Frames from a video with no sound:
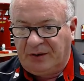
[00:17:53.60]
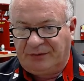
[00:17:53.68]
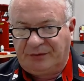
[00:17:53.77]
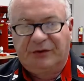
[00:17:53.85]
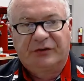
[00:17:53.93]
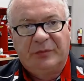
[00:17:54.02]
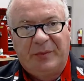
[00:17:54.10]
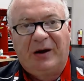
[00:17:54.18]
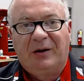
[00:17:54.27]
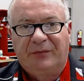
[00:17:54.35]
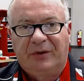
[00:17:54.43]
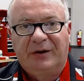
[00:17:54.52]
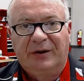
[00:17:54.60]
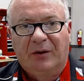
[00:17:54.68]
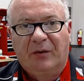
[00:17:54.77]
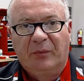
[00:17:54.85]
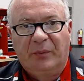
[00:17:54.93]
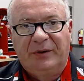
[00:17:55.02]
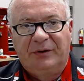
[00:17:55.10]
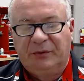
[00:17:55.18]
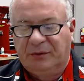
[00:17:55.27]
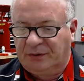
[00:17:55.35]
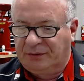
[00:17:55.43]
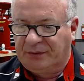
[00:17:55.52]
it's just a matter of getting all the way
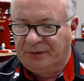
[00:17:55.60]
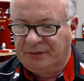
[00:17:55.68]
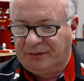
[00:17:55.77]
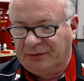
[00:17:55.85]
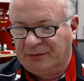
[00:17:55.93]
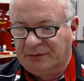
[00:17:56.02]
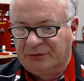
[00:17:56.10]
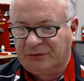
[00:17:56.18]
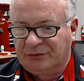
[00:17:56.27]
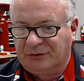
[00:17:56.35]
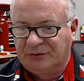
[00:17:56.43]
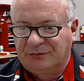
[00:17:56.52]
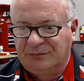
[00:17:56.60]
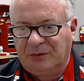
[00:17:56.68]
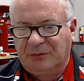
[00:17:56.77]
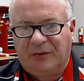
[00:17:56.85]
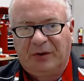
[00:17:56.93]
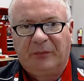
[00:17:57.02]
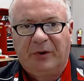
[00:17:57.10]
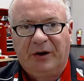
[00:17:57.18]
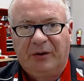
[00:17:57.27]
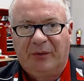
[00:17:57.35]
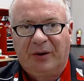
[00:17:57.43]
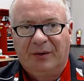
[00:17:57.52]
to it. Uh, and there's just no fun way
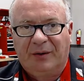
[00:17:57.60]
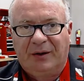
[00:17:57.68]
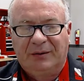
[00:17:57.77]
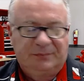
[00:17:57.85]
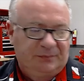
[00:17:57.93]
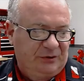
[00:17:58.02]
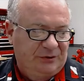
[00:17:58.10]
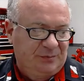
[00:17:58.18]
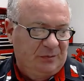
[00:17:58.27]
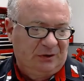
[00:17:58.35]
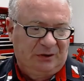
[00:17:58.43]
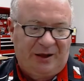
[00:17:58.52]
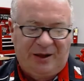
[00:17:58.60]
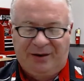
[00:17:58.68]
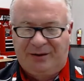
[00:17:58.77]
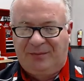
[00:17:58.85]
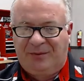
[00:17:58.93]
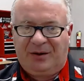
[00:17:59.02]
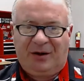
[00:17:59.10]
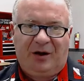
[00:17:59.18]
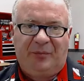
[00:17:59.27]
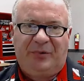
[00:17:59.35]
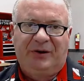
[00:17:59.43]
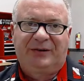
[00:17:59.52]
around that. Just lay out a,
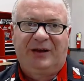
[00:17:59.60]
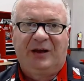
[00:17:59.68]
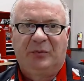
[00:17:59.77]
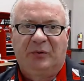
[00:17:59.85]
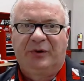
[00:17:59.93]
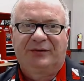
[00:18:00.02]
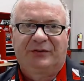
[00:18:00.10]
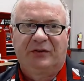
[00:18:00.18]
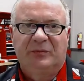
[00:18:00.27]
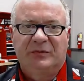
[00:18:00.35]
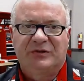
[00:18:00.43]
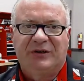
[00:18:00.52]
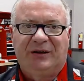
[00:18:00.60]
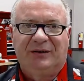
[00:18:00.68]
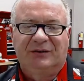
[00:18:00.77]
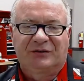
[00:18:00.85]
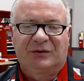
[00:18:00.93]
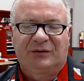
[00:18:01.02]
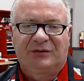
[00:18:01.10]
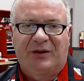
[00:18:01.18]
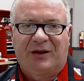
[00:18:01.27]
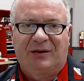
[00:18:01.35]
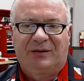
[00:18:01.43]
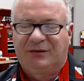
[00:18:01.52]
a big table next to the machine and starts
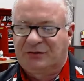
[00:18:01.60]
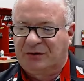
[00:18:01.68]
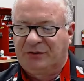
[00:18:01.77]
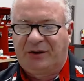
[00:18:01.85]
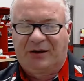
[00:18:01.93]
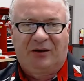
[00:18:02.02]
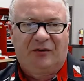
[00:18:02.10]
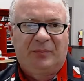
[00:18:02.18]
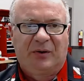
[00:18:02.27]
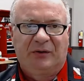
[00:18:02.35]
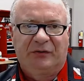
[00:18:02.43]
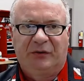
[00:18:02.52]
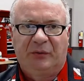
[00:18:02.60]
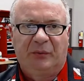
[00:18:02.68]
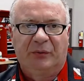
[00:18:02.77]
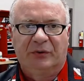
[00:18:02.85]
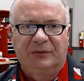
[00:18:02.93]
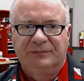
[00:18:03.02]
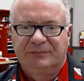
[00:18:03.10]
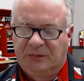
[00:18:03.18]
take and start taking off parts in order